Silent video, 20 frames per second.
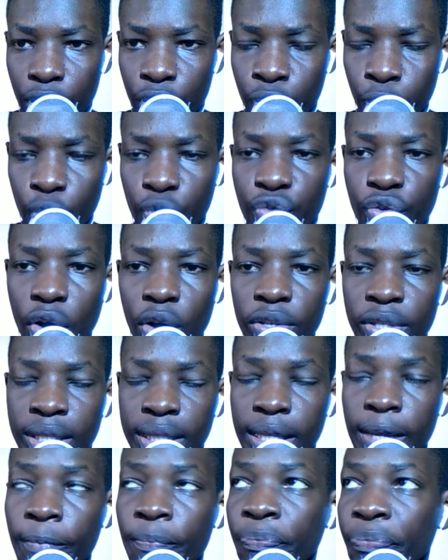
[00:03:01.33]
two
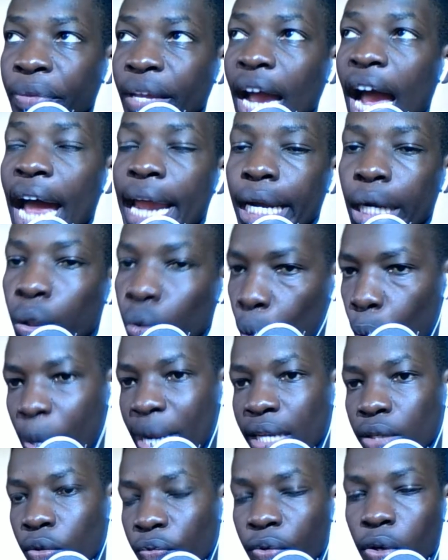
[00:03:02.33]
draws, and two
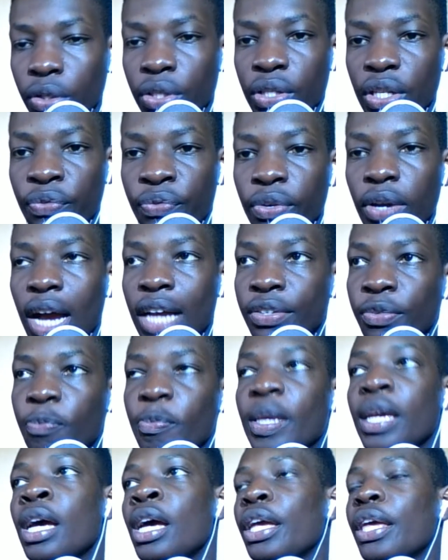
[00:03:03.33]
wins. Of course, if you ask
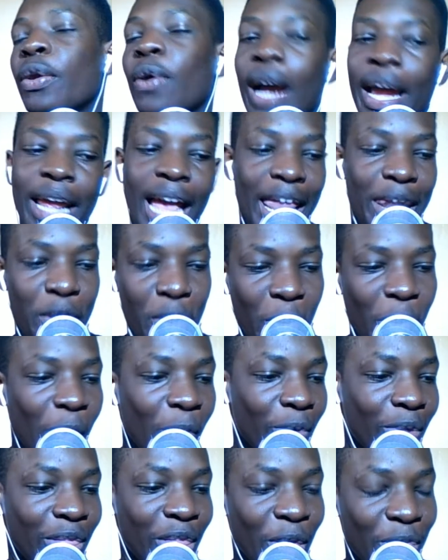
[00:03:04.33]
me, you know, I, I
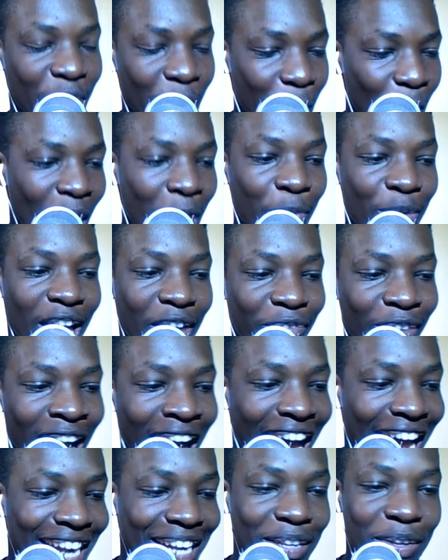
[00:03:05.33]
know the, the run we have
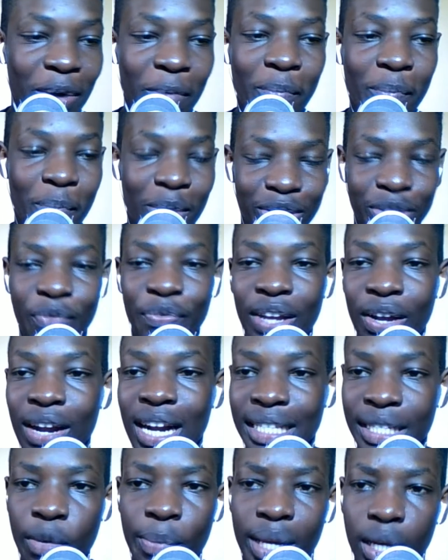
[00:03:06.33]
had. You know, most of you are
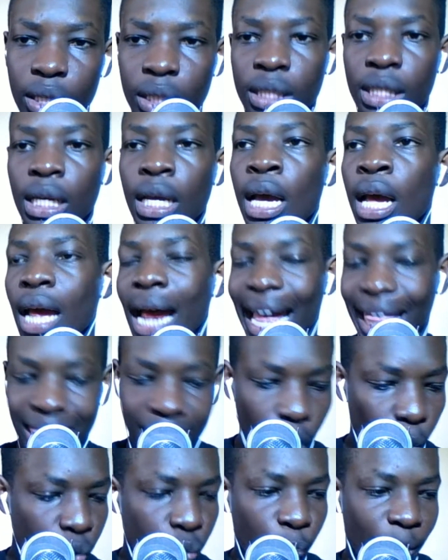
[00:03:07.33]
gonna tell me, because I
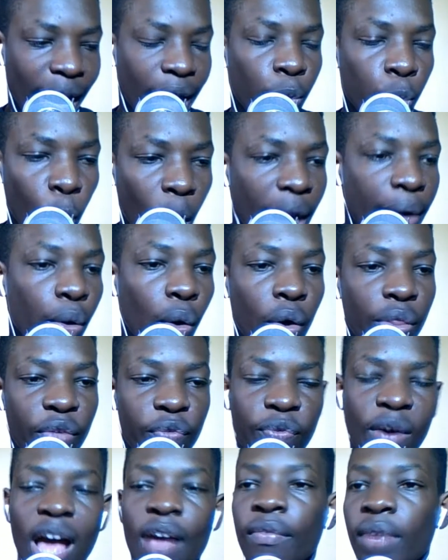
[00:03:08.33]
thought we had won all the
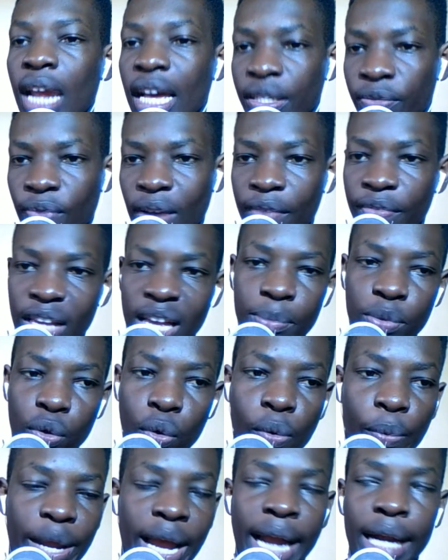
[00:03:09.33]
five last five games,
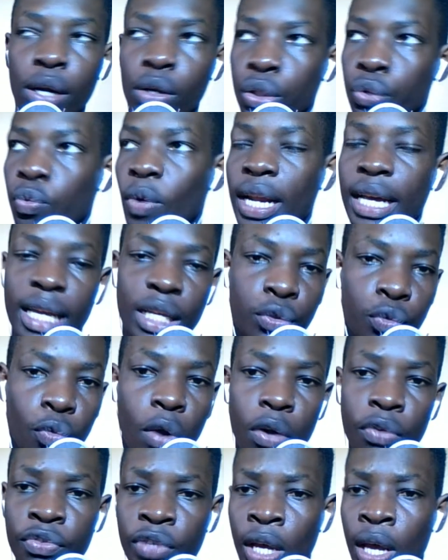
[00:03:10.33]
or we had lost one against
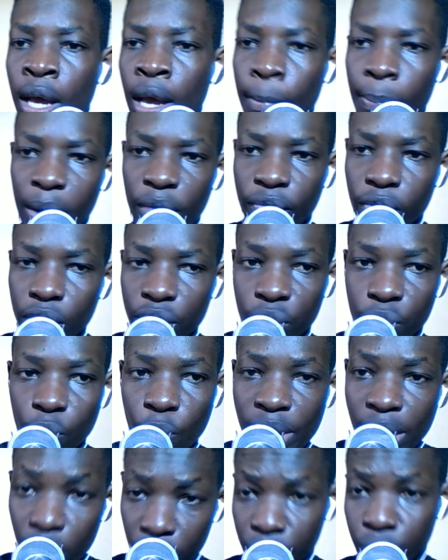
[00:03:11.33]
Wolves. But of course,
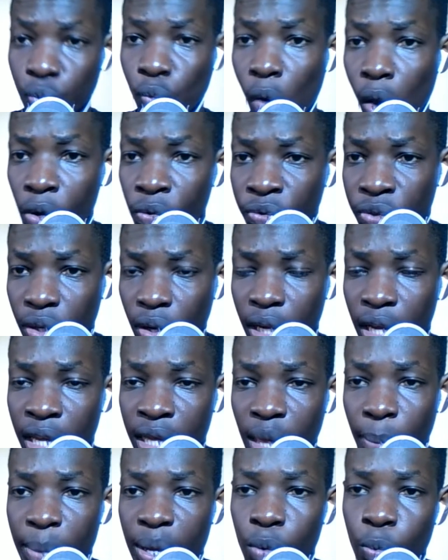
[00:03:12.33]
we lost to Wolves in
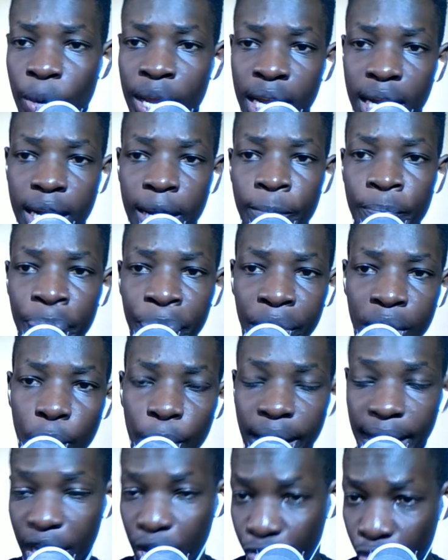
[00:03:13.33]
the midweek. We
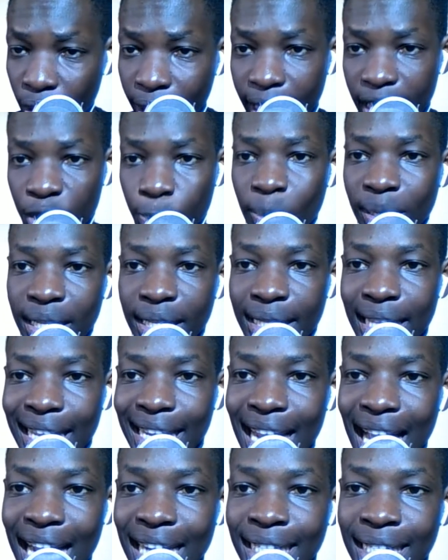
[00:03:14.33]
had a draw against Manchester
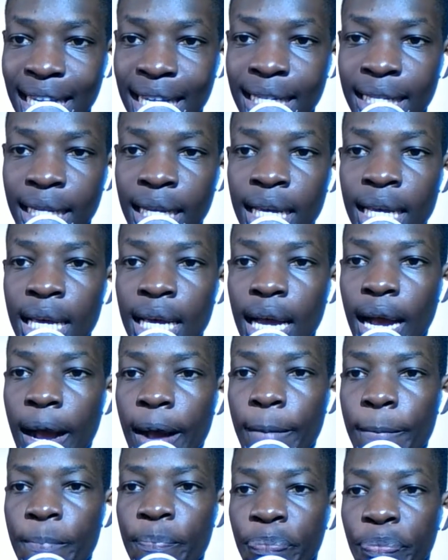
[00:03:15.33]
United.
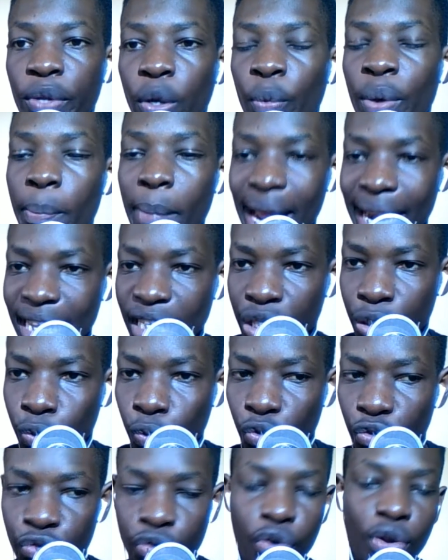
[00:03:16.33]
Um, we managed to
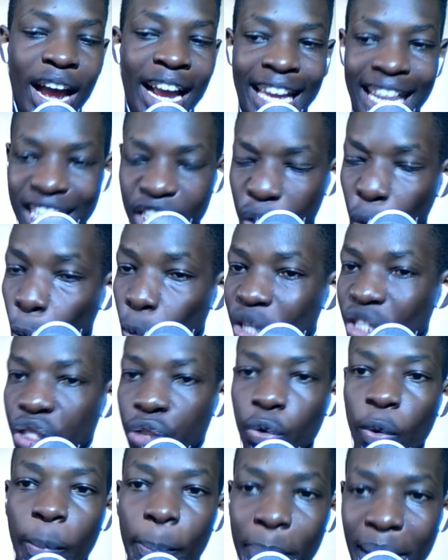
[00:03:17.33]
draw against
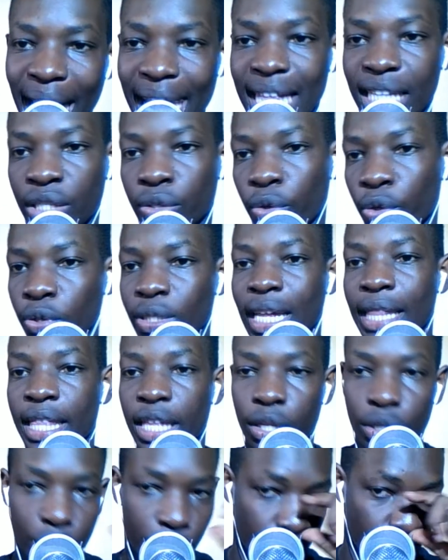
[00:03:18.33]
Crystal Palace. So those are the
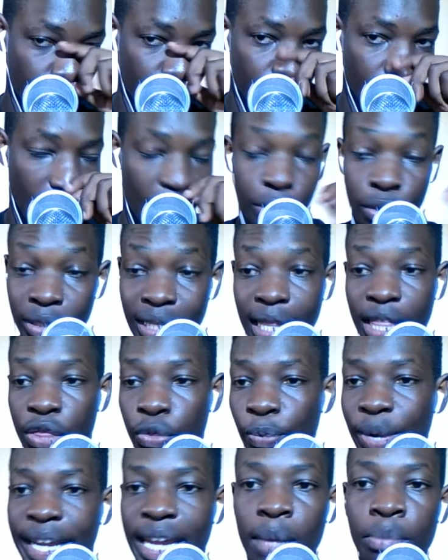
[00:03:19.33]
two, uh, those are the
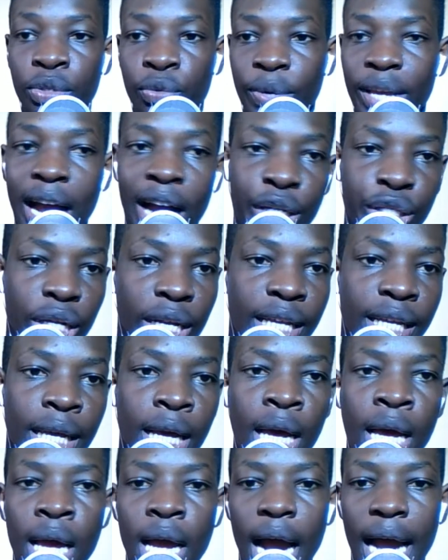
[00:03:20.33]
three games we actually
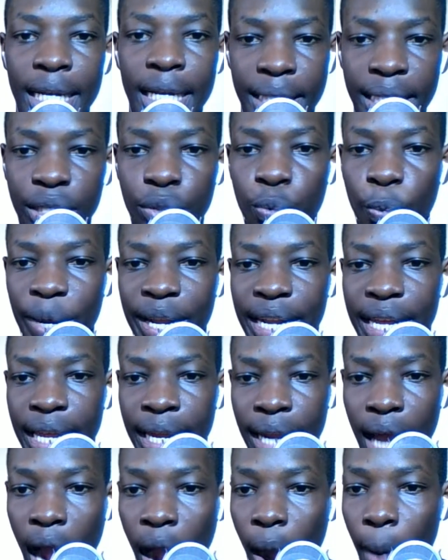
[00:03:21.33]
uh, didn't win
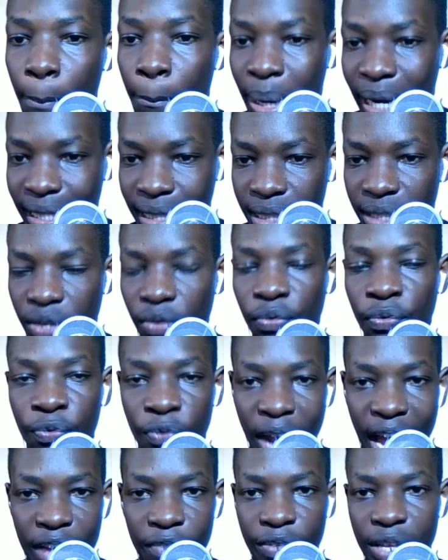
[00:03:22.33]
in our past
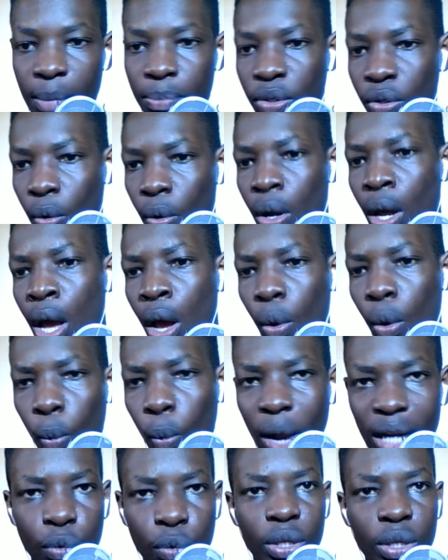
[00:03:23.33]
five games. So
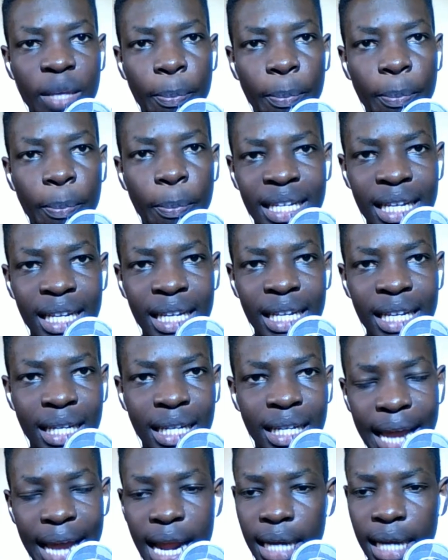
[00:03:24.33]
what could the predicted
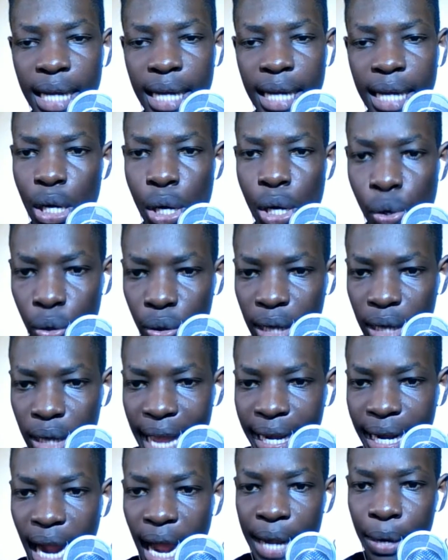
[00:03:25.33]
lineup look
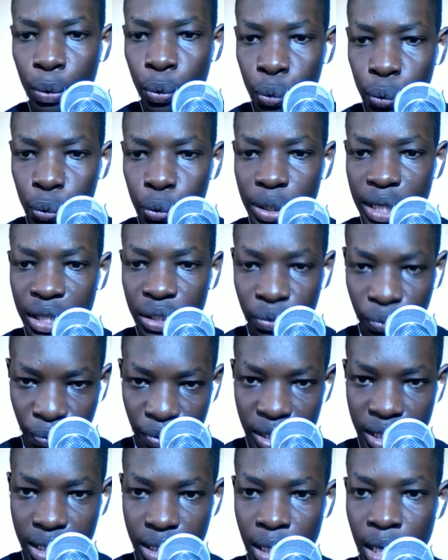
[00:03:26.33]
like, and who is
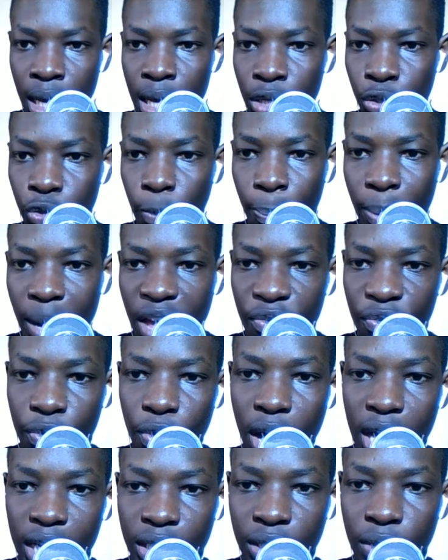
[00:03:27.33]
fit to play for
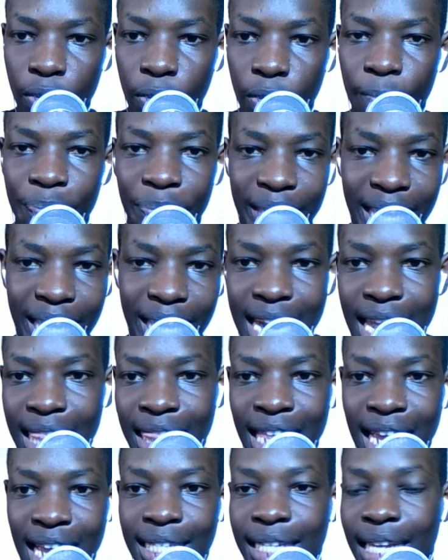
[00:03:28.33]
Arsenal in
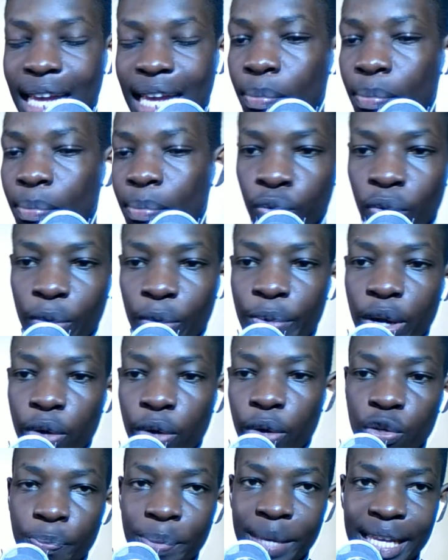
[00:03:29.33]
that game is what we are
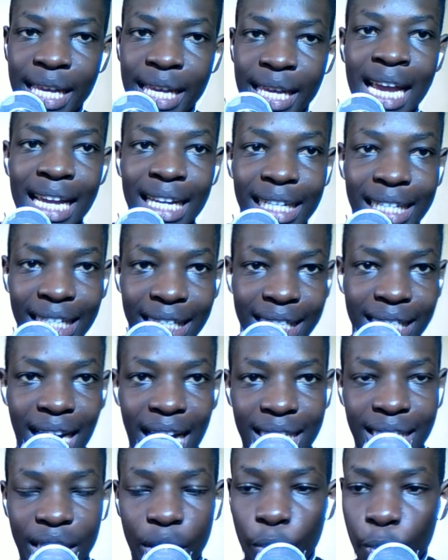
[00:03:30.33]
going to be
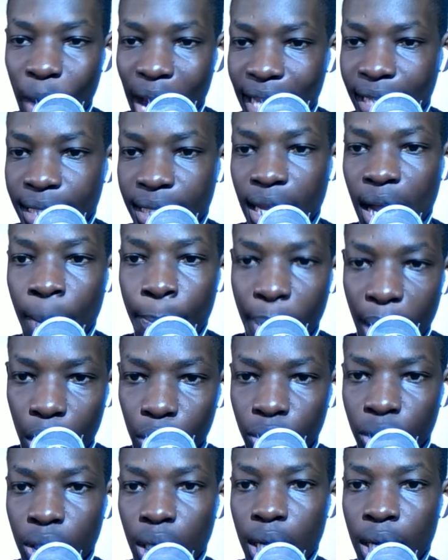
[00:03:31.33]
discussing right
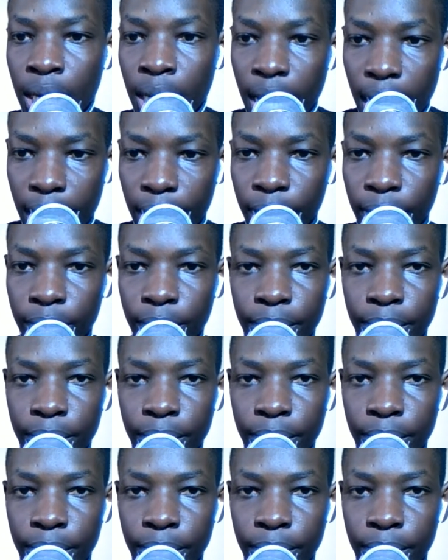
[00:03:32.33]
about now.